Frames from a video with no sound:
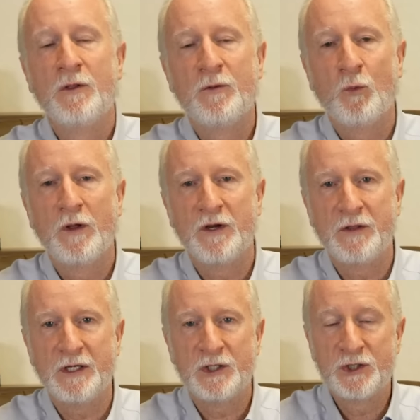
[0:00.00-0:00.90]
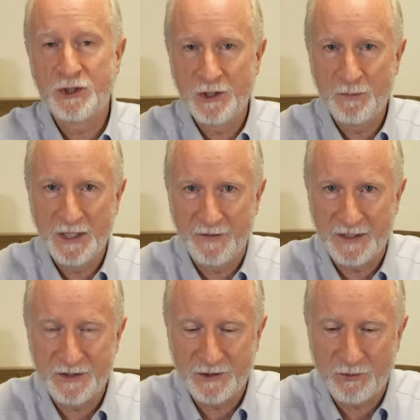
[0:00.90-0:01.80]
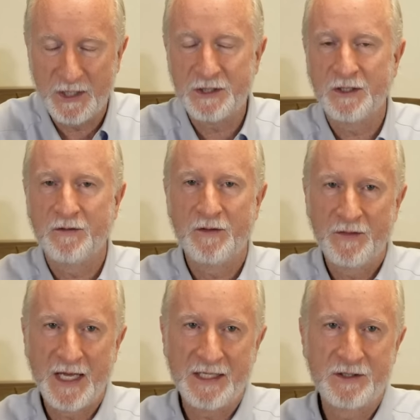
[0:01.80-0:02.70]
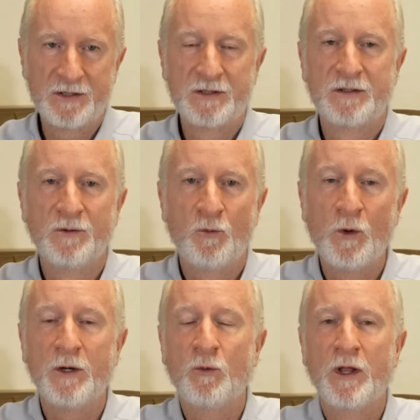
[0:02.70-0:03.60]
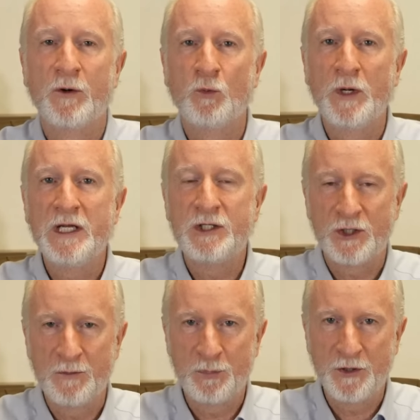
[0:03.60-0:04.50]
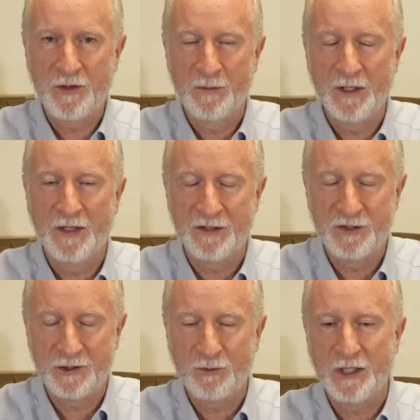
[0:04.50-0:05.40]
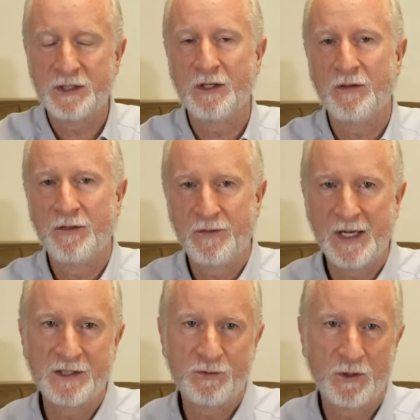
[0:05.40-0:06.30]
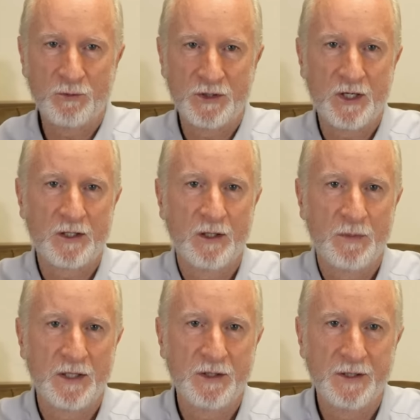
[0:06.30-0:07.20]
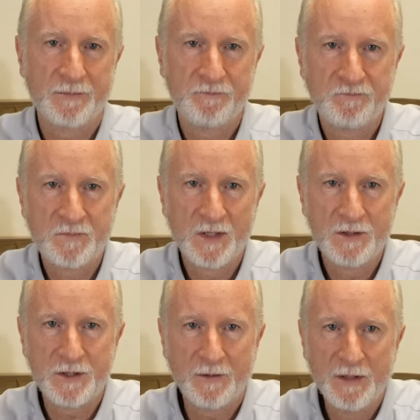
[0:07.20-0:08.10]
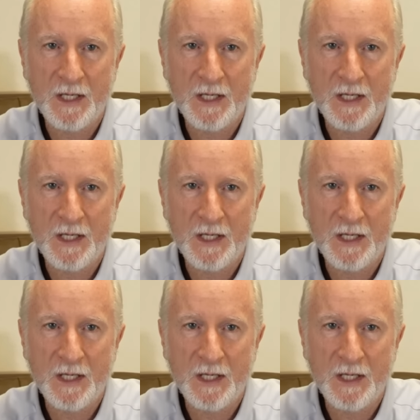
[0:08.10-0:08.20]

Whether they should be in that situation, whether we should put them in that situation, that's what we're talking about here. So